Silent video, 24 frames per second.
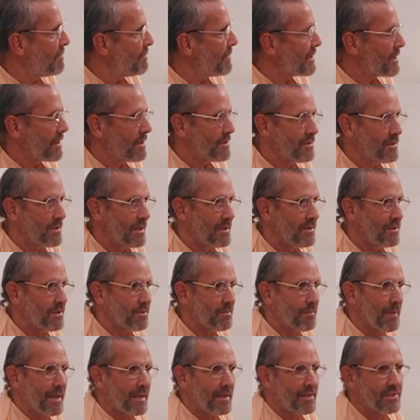Because they
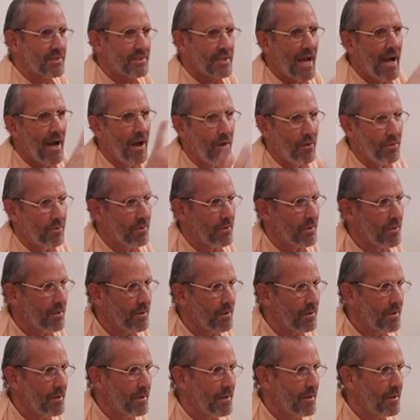just make a sound
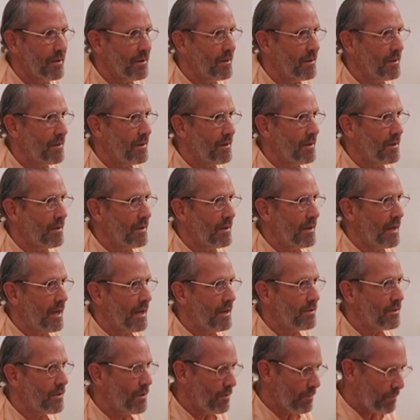
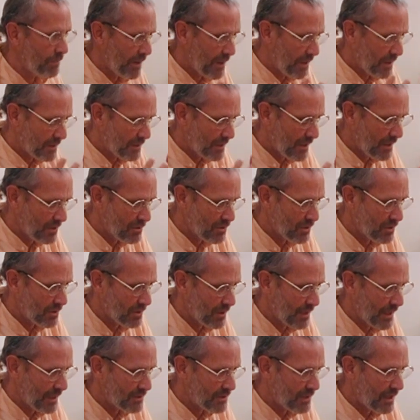and don't pay attention
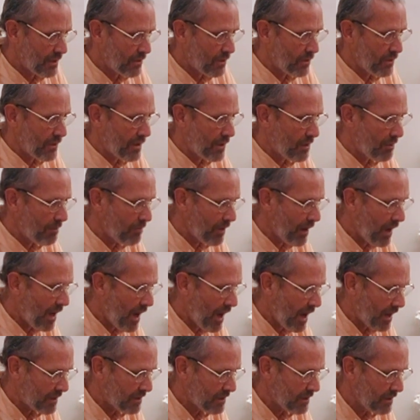to that sound, or they are
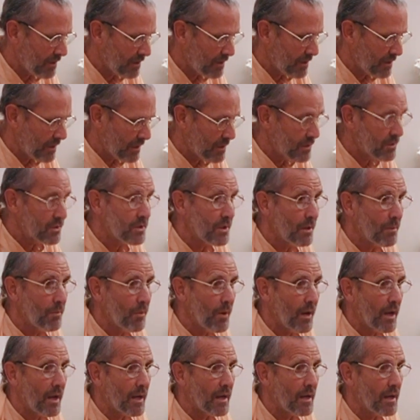blocked in some
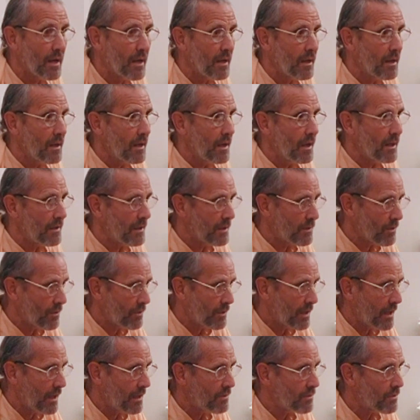way and they
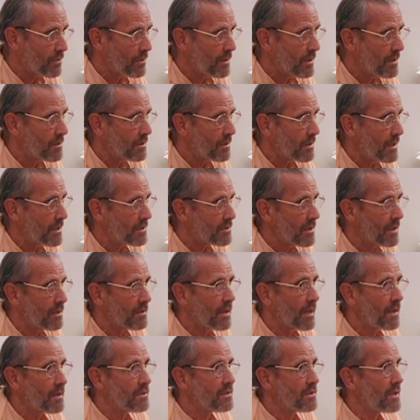don't enter into that
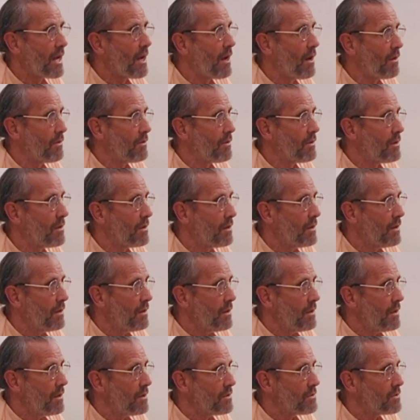sound. That sound
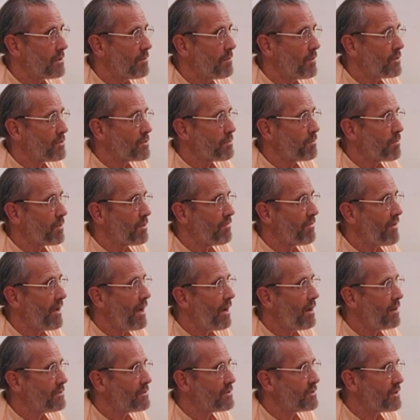is the most
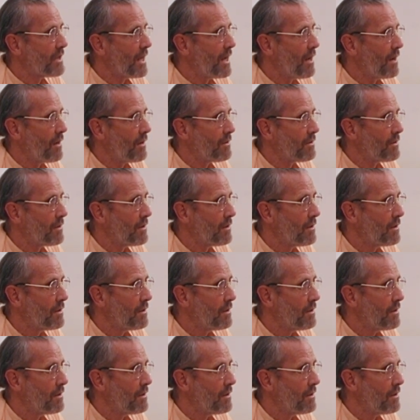profound sound